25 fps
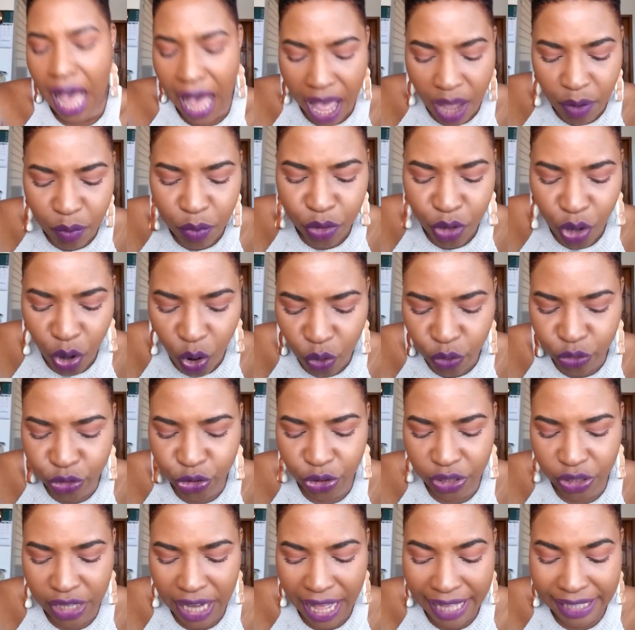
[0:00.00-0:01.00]

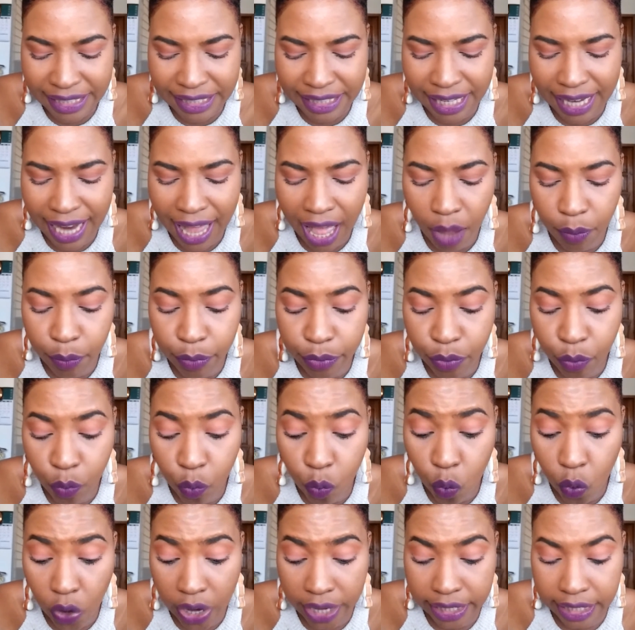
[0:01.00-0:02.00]
I said I
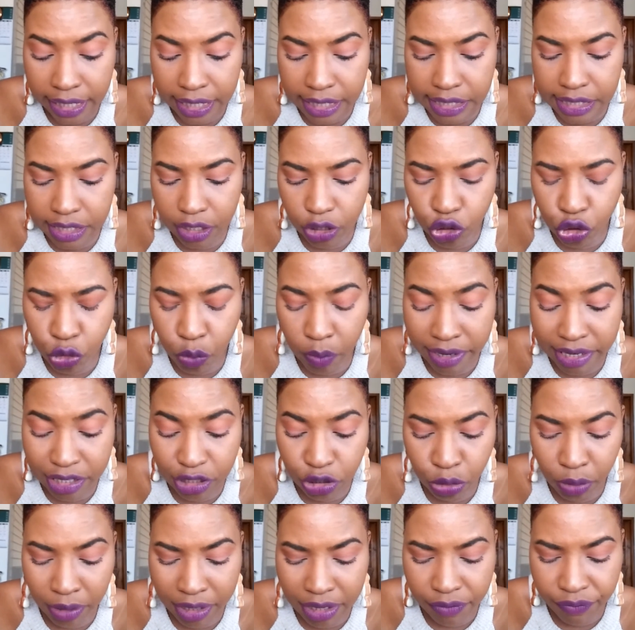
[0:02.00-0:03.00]
would wait until
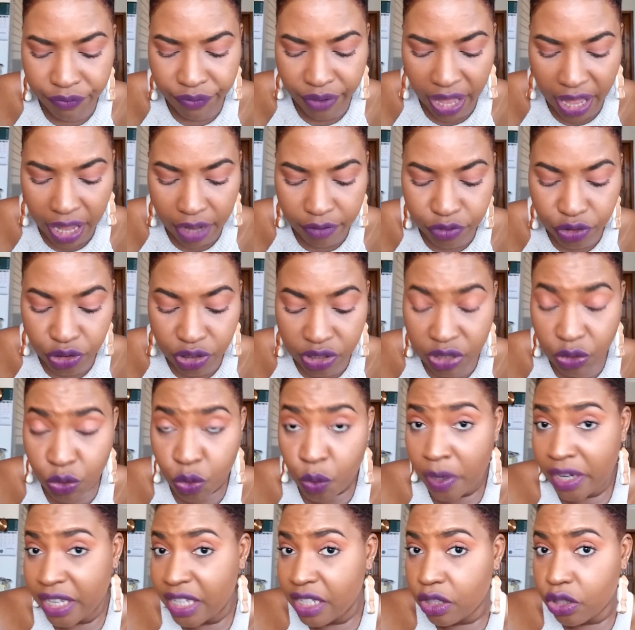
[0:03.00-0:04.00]
2025 to
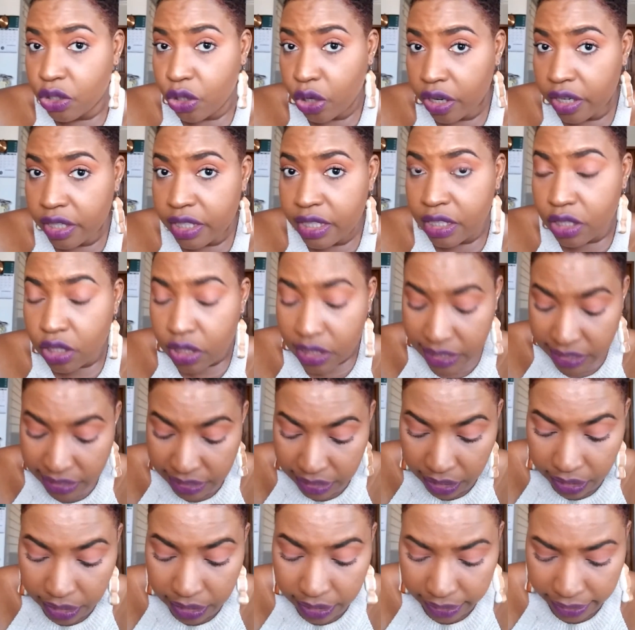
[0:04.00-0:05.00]
2030 to
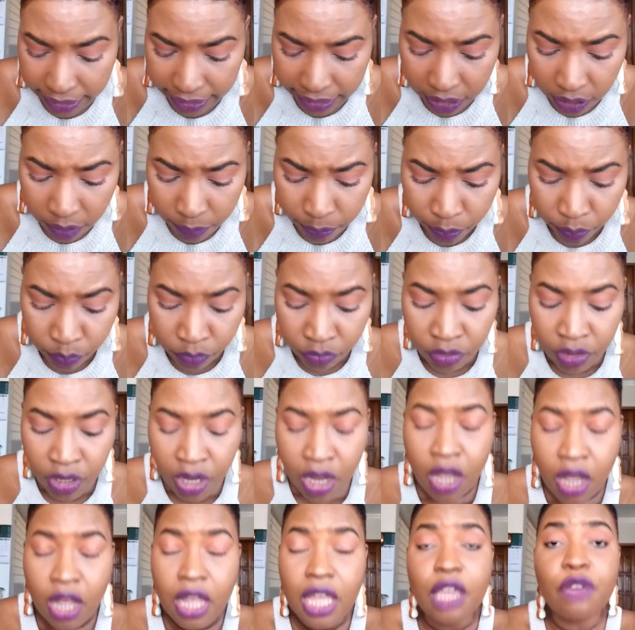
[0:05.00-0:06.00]
sell land,
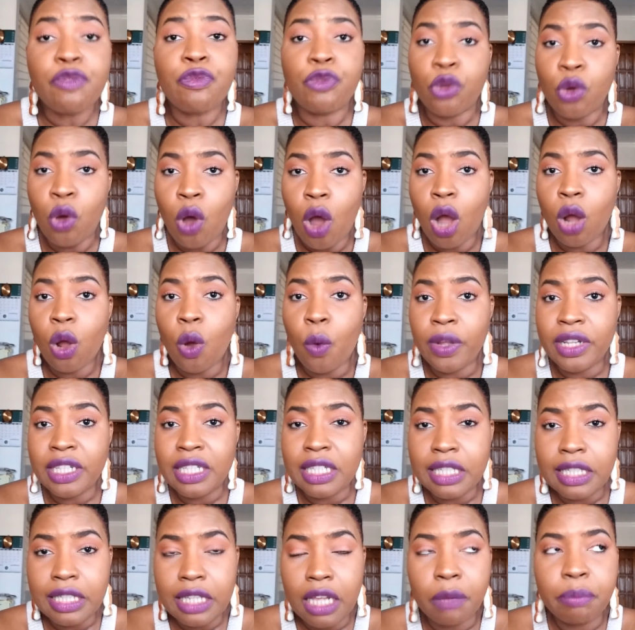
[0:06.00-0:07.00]
if you are going
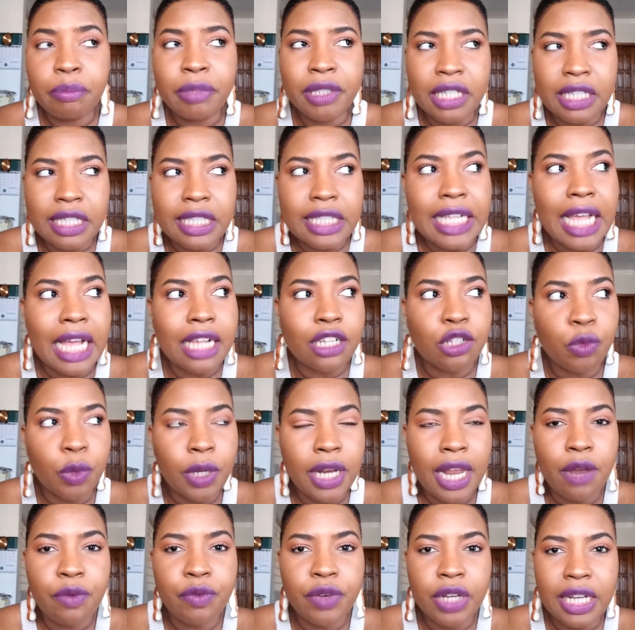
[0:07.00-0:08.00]
to sell, because that's
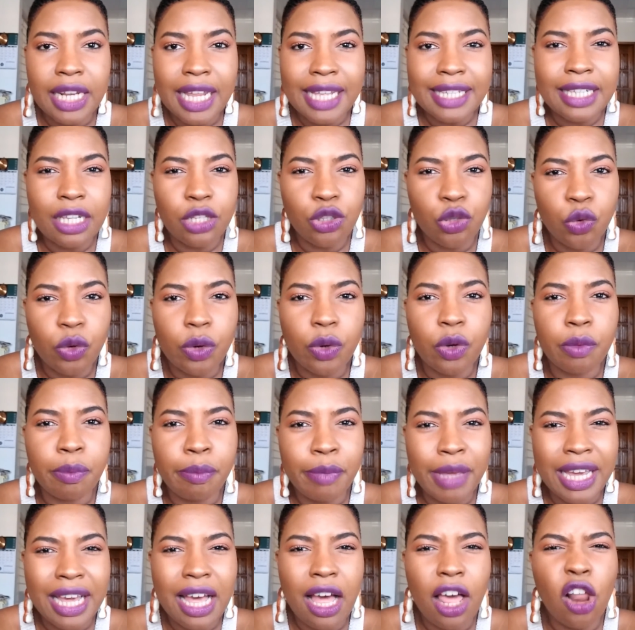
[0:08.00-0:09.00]
when I realized that you could
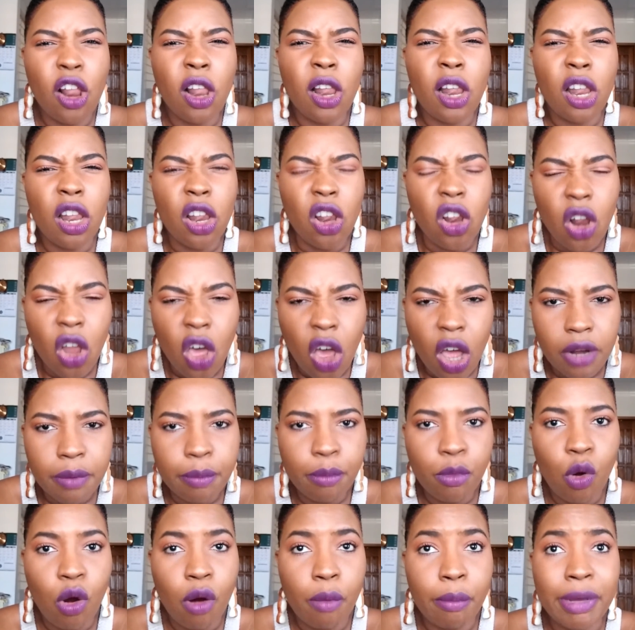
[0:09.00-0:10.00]
make a
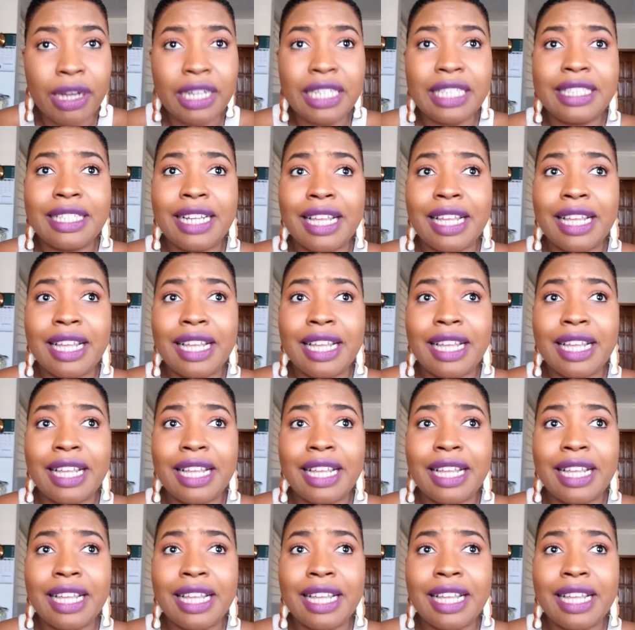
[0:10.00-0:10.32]
lot more money.